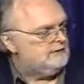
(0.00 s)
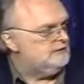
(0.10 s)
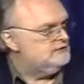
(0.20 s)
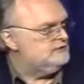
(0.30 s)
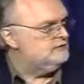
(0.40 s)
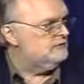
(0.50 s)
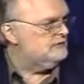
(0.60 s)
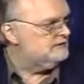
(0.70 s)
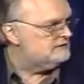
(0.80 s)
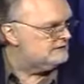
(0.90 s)
energy
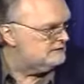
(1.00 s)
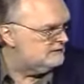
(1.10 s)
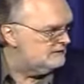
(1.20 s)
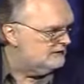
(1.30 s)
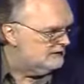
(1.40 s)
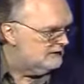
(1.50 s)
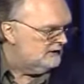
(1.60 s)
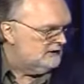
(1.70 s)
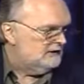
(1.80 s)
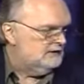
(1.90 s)
drinks. Mm-hmm. yeah
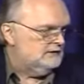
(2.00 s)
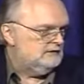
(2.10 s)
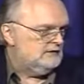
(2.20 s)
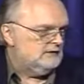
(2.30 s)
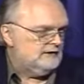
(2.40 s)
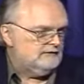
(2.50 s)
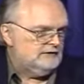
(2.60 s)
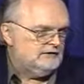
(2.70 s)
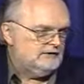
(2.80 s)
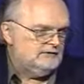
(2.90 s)
you know, having
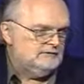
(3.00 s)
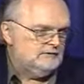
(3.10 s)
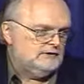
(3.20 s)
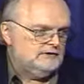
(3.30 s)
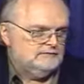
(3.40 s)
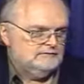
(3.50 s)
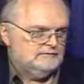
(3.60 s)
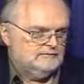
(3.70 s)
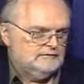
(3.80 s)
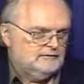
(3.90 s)
a, what, a,
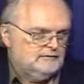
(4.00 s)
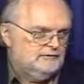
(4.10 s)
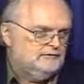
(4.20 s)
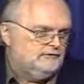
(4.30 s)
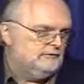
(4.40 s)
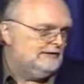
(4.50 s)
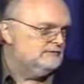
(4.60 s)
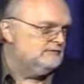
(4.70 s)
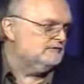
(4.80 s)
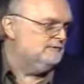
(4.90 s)
a 32 ouncer